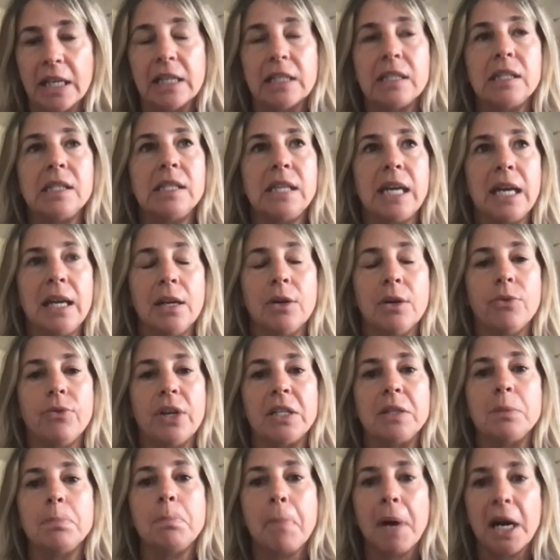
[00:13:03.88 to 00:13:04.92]
in a state of
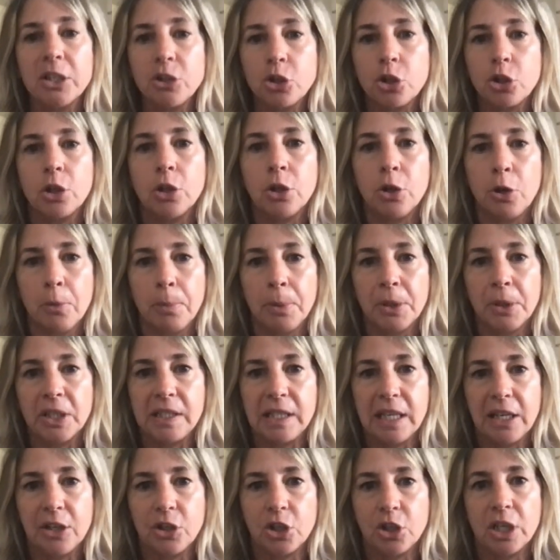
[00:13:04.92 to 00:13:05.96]
as much
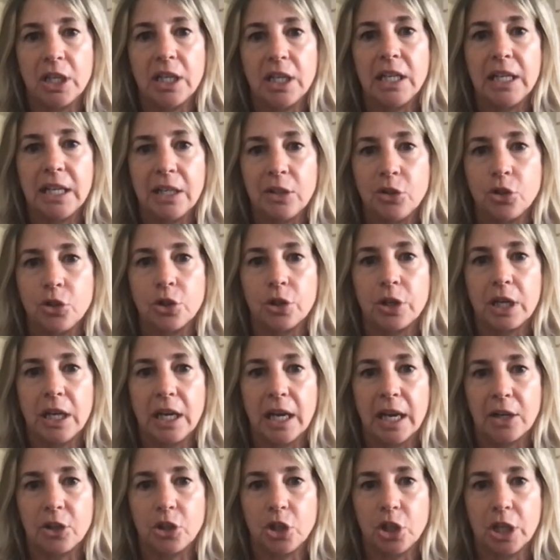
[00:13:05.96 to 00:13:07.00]
globalization and
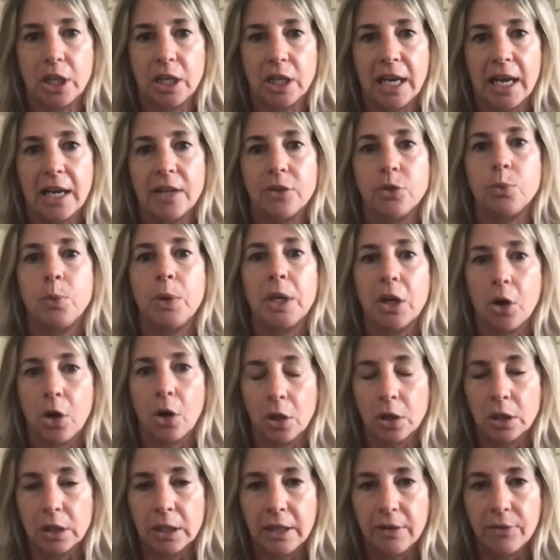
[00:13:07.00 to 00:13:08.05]
interconnection as we
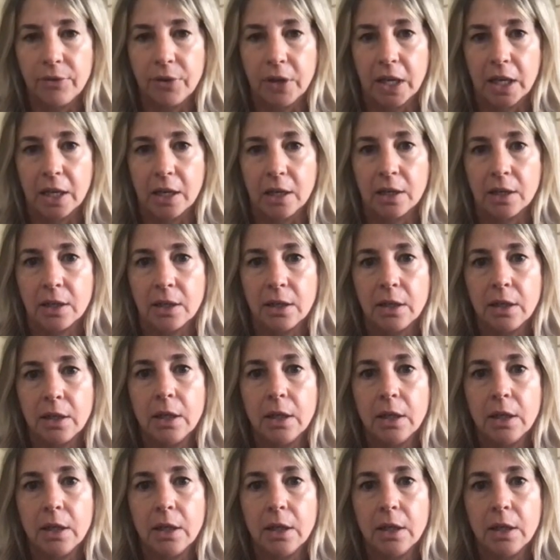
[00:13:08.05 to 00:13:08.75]
all live in,